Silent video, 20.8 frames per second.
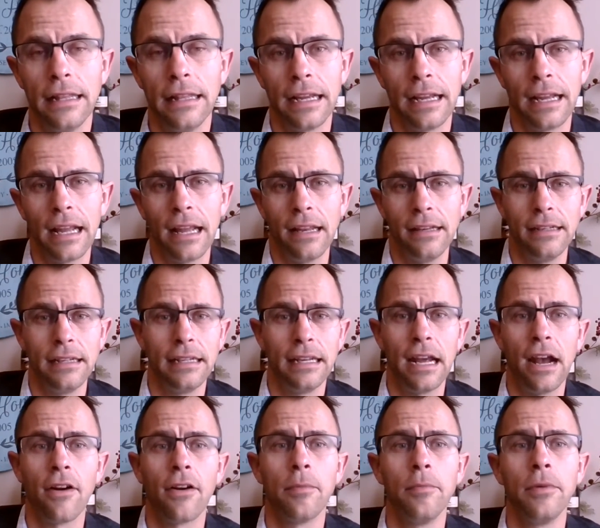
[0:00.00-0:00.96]
Like, and
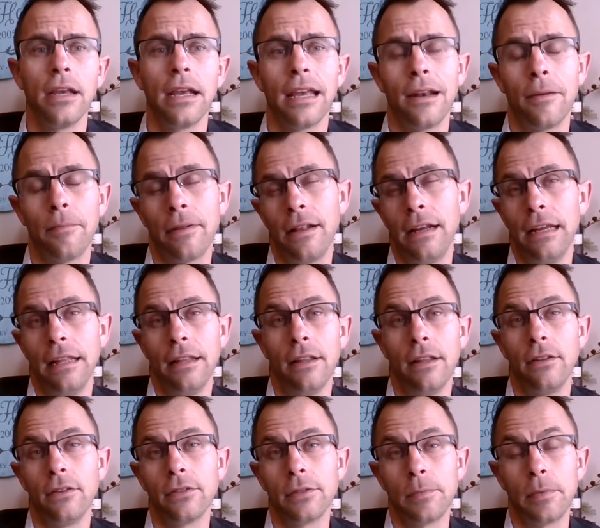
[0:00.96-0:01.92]
how come you can't apply it
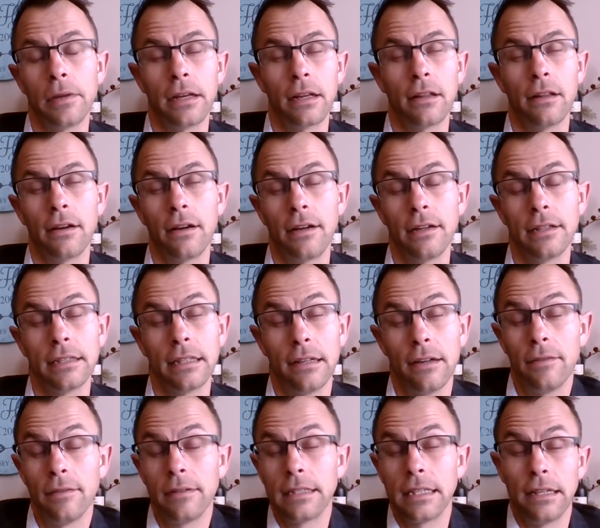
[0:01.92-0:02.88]
in those particular areas? And
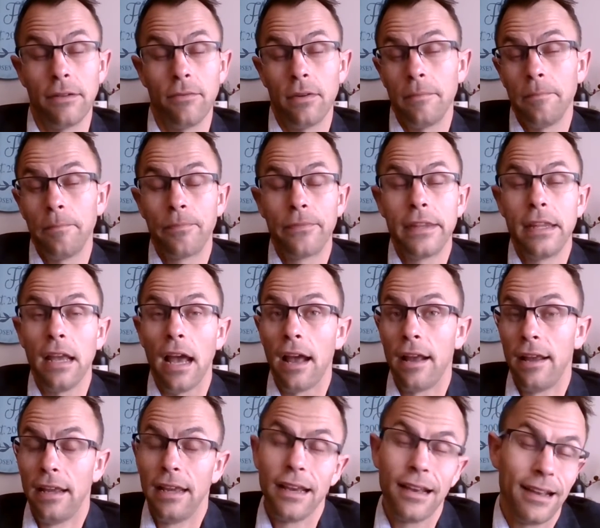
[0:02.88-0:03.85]
I would say, well,
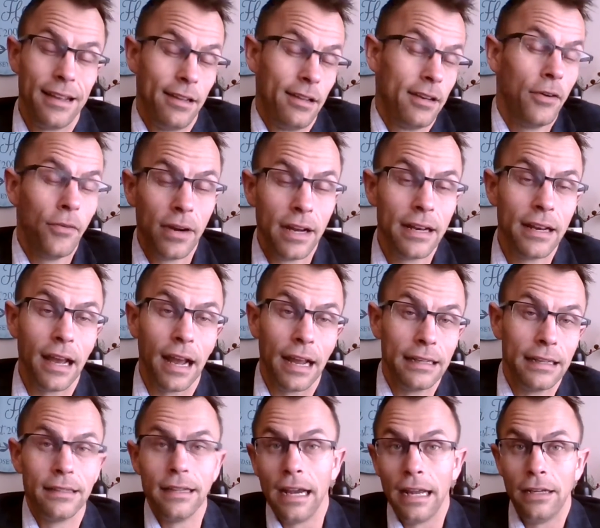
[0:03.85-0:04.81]
yeah, you know what?
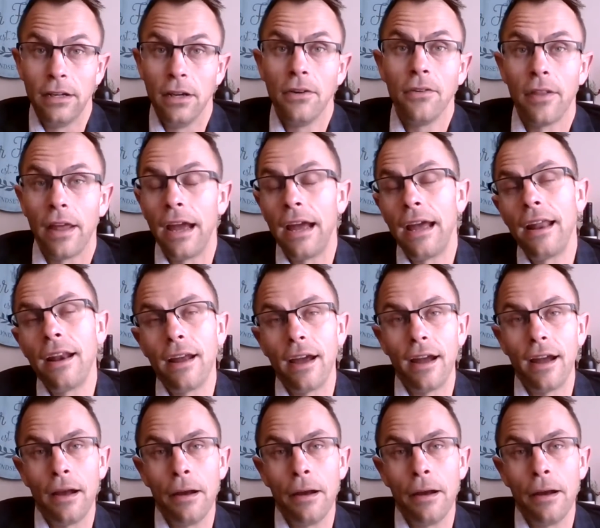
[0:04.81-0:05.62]
I know that.